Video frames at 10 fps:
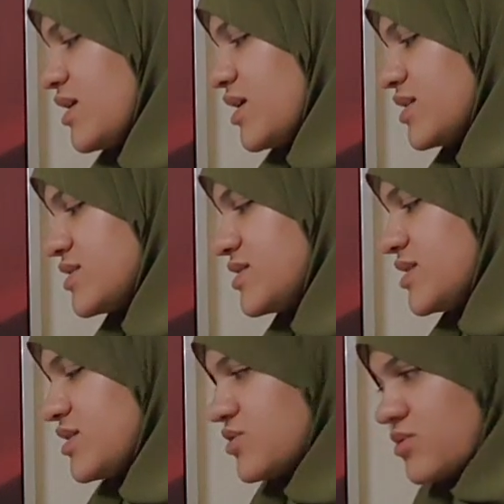and
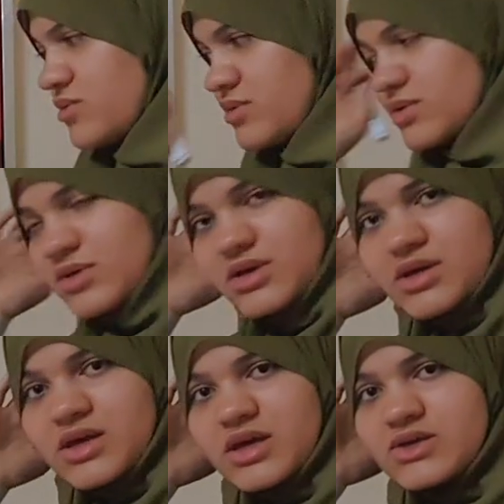c2.
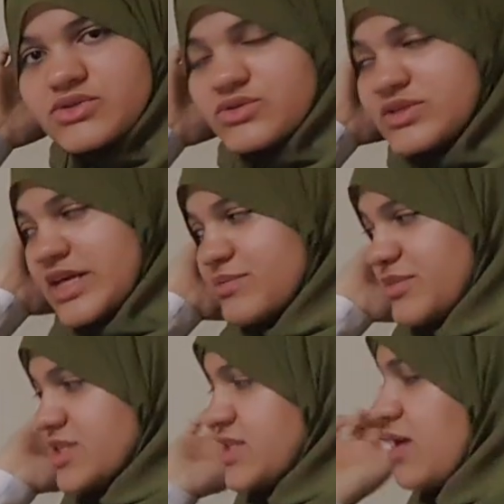So that
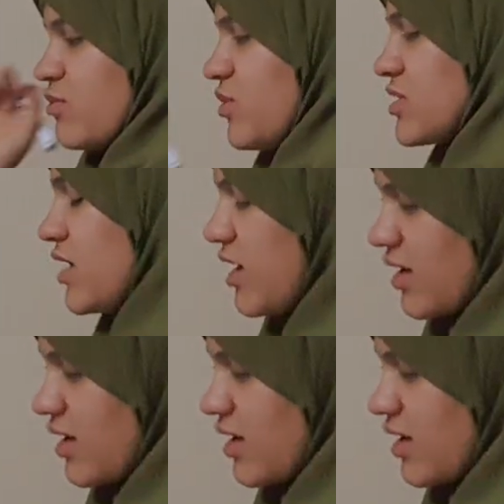means now what?